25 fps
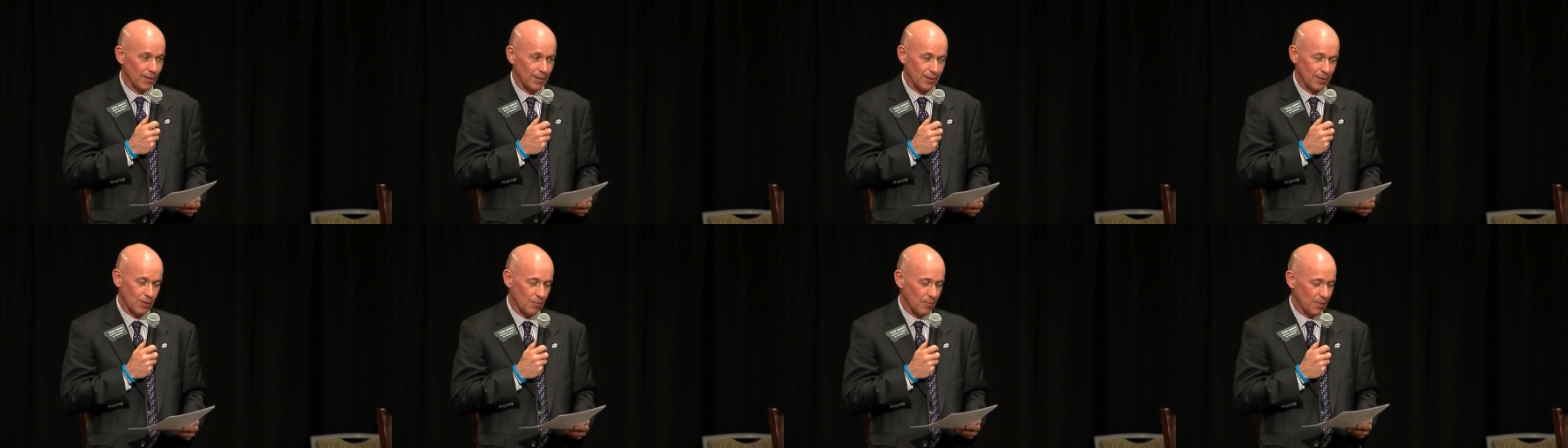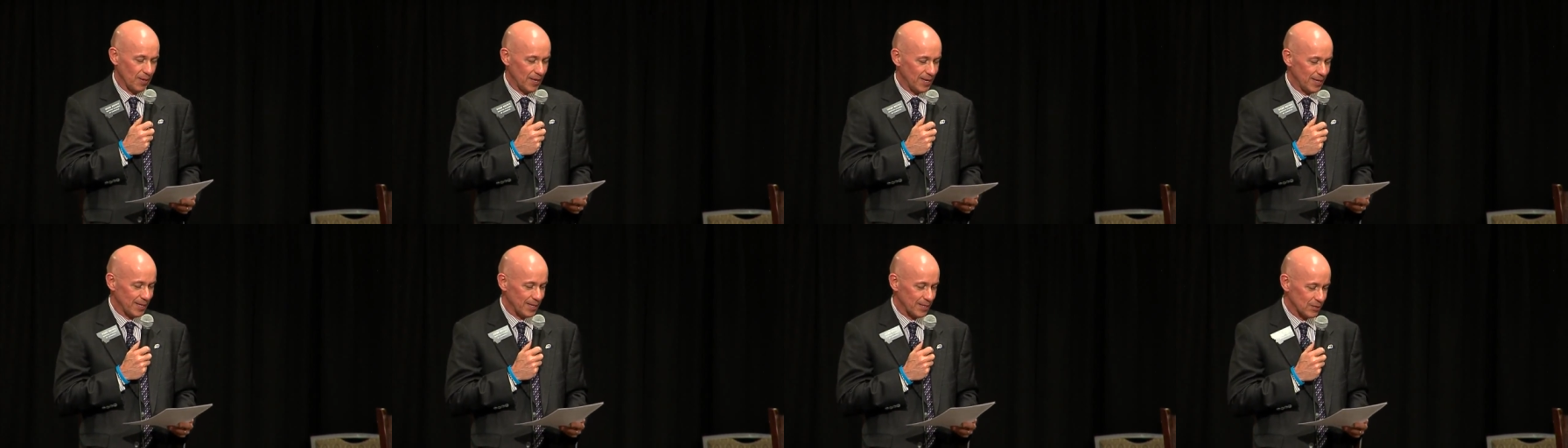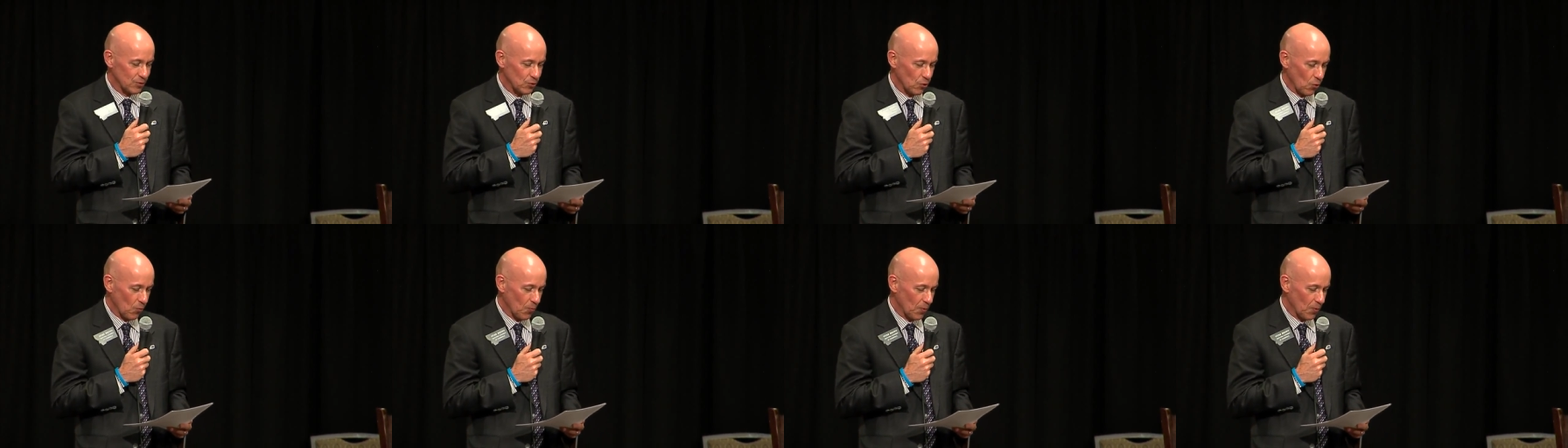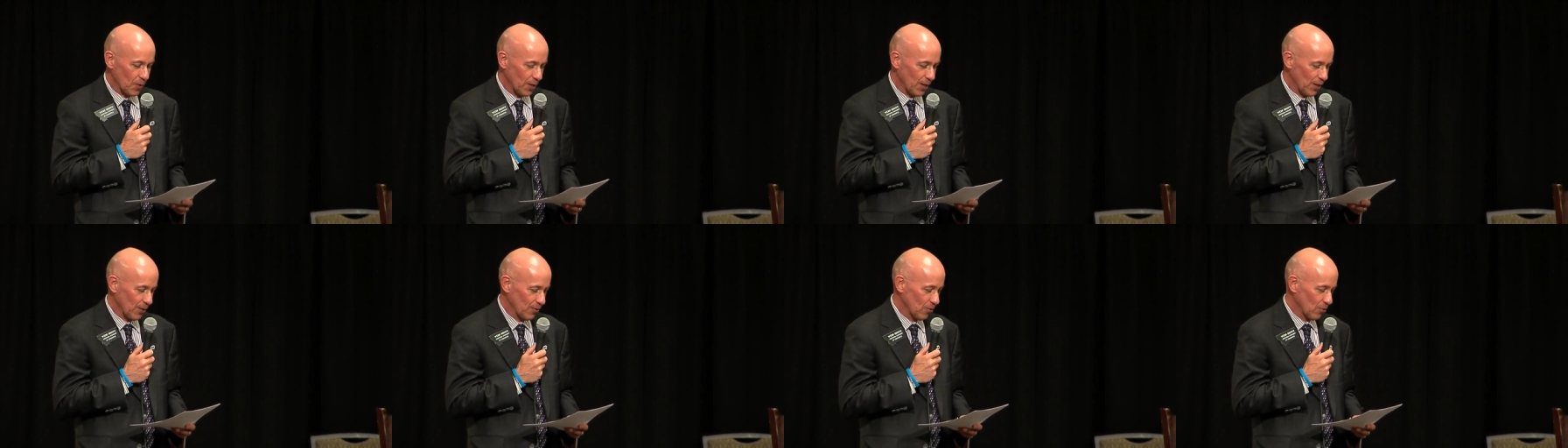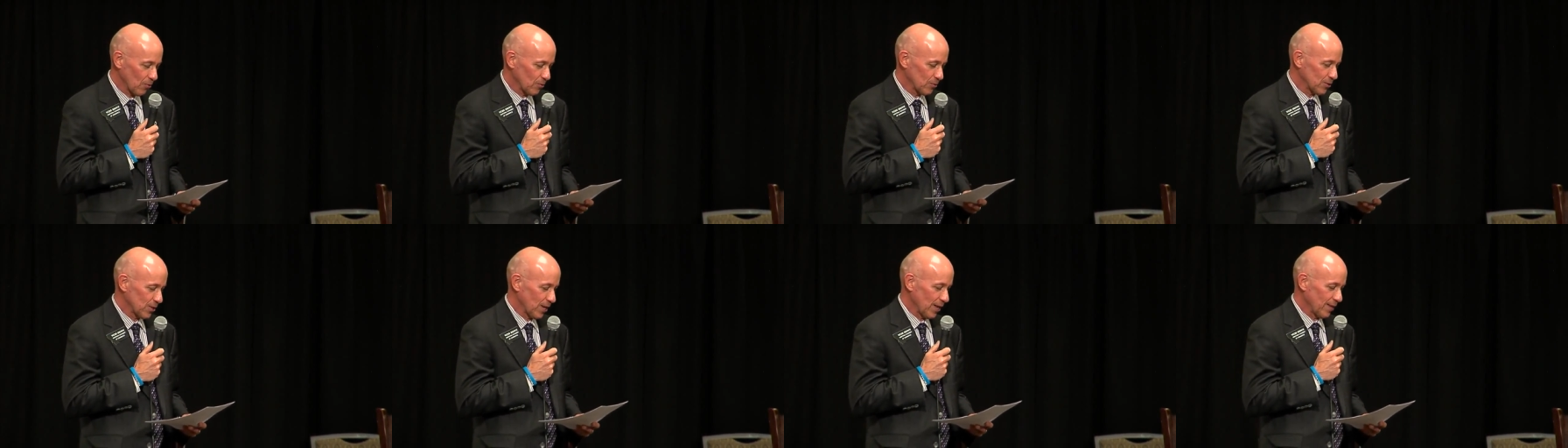and the bidding is open on
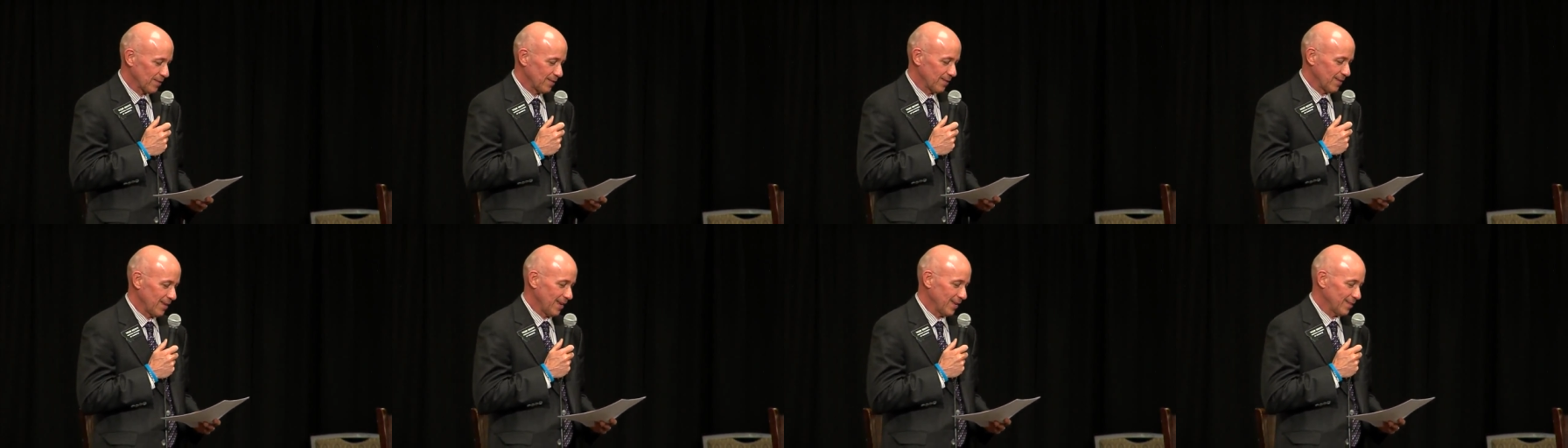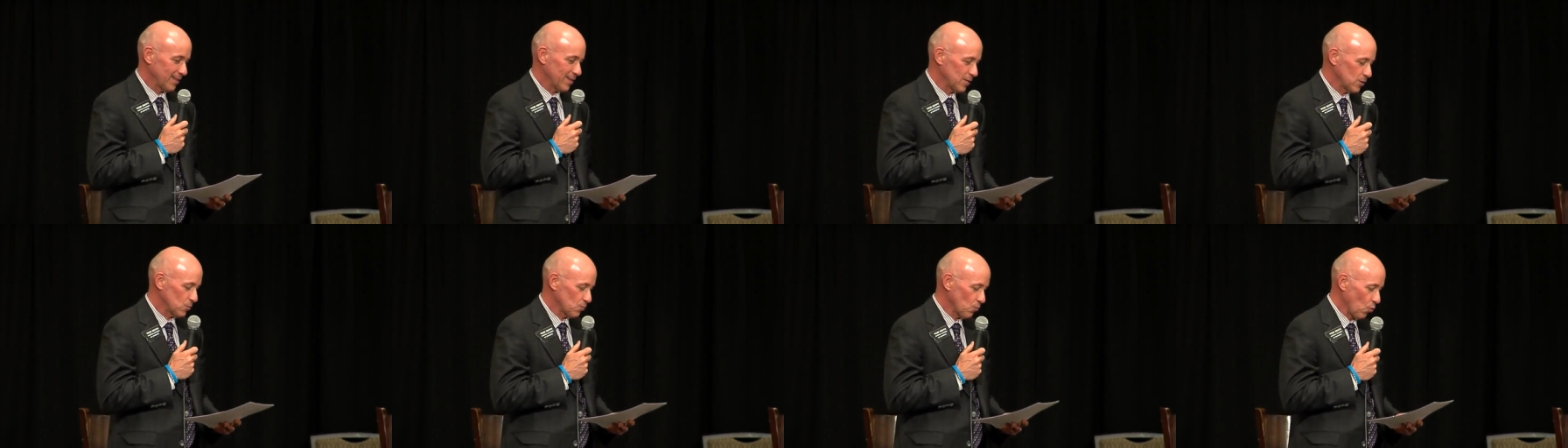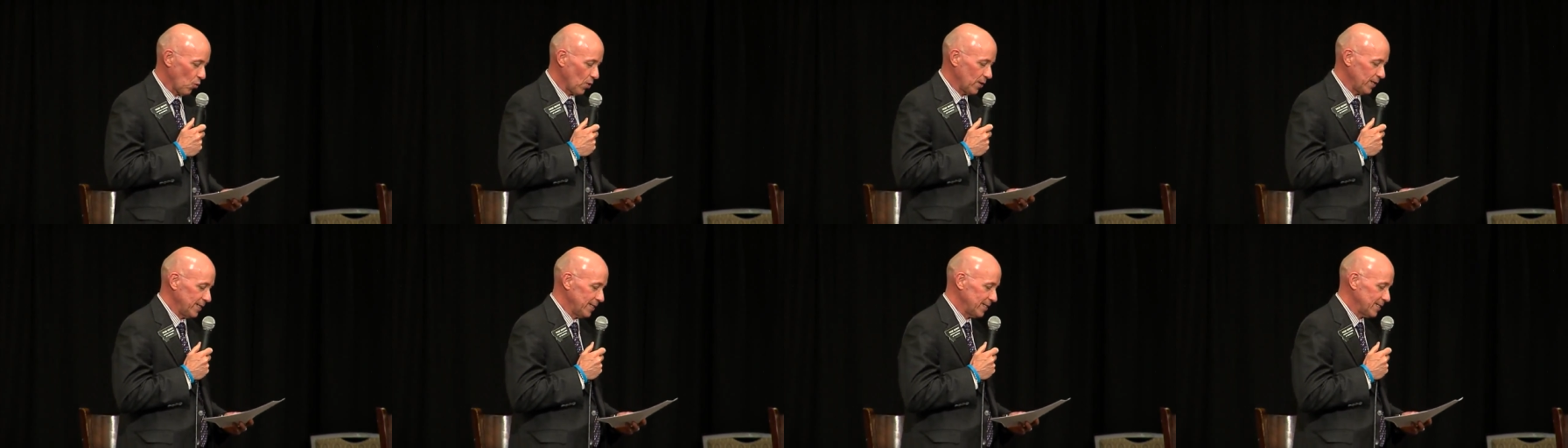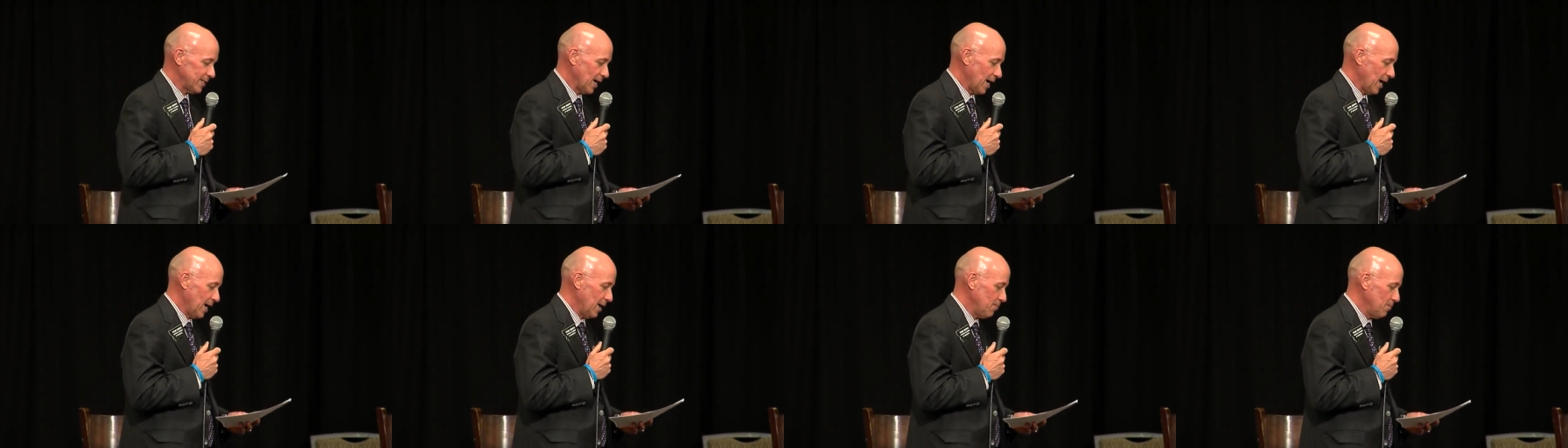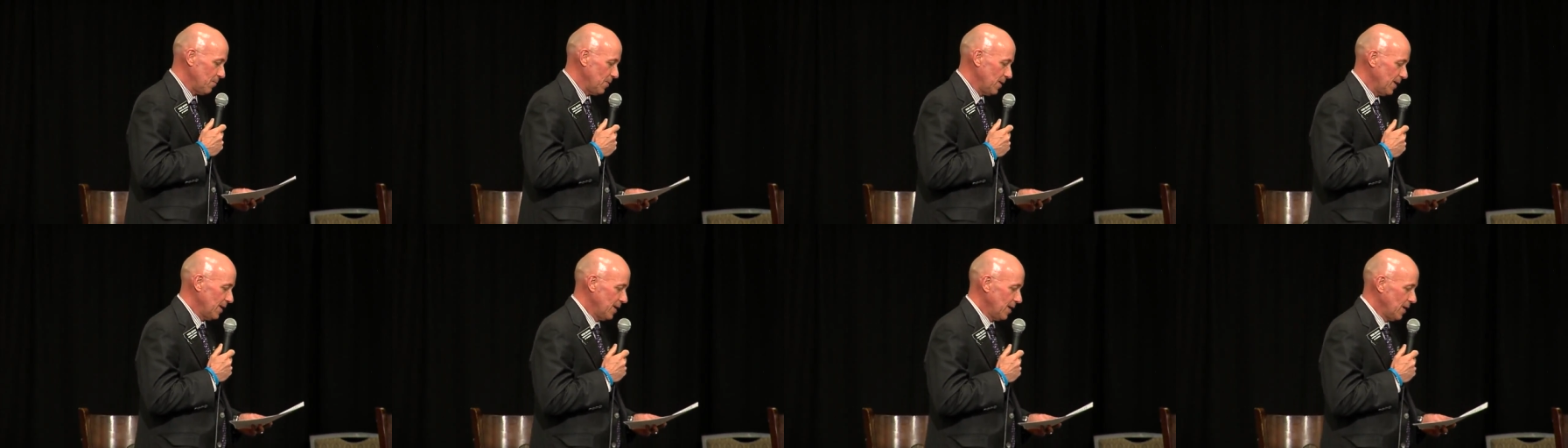those at this point in time.